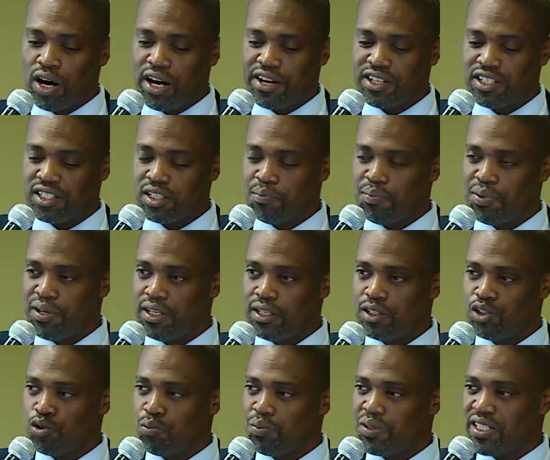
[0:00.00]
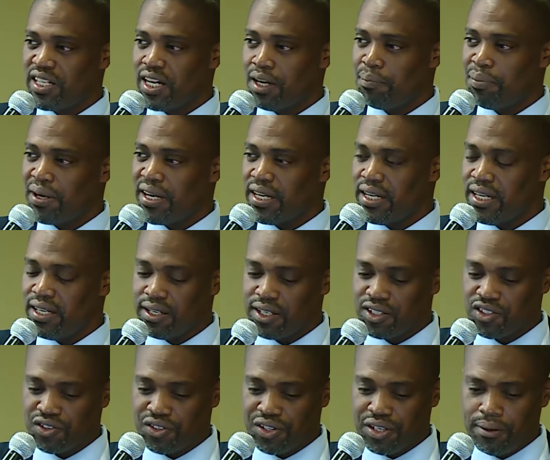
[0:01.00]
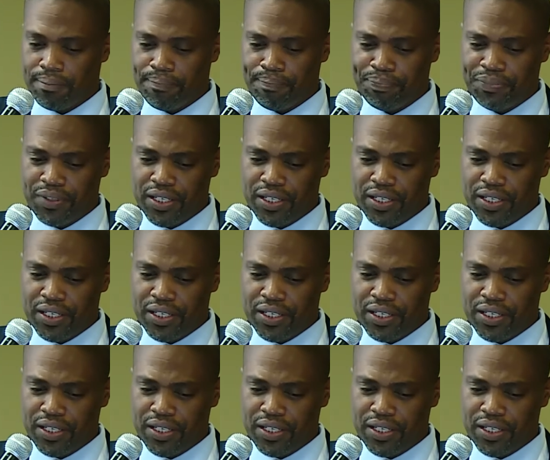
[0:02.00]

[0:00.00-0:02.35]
RCP to be done by industry.